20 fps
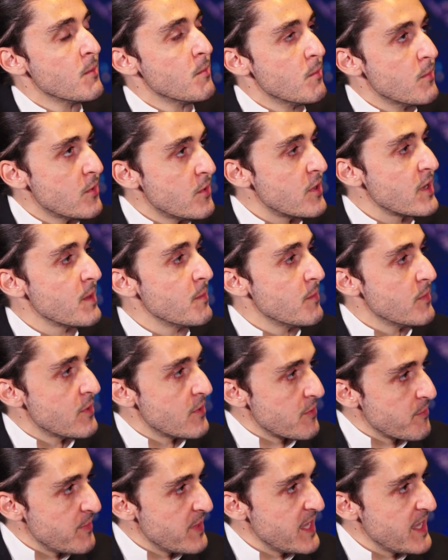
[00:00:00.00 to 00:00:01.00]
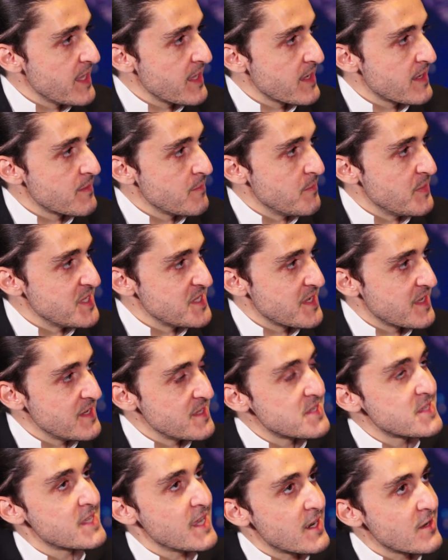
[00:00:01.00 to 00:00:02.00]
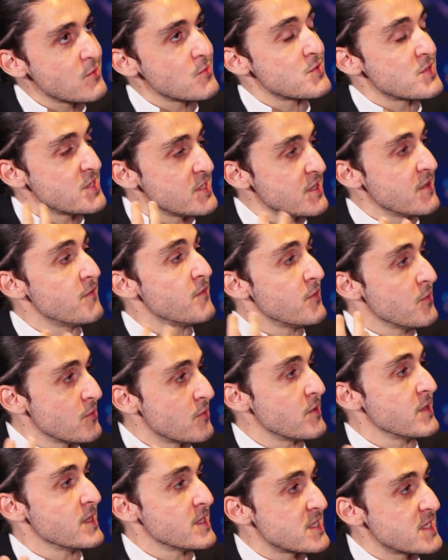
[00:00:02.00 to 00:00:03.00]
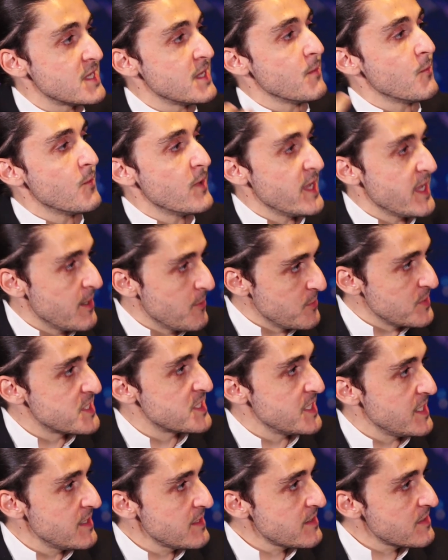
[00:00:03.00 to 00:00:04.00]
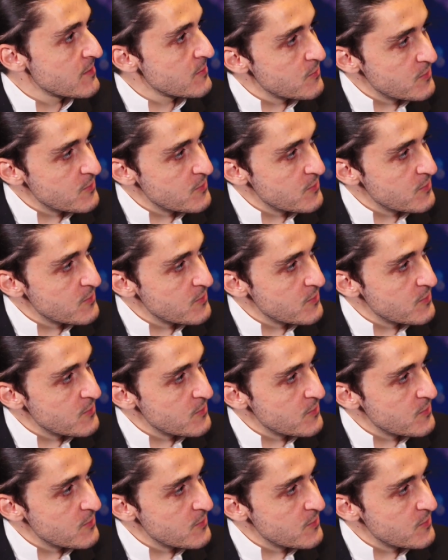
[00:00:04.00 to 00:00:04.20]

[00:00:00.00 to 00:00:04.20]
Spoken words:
more and more banks basically start to see the future in the same way I we see it,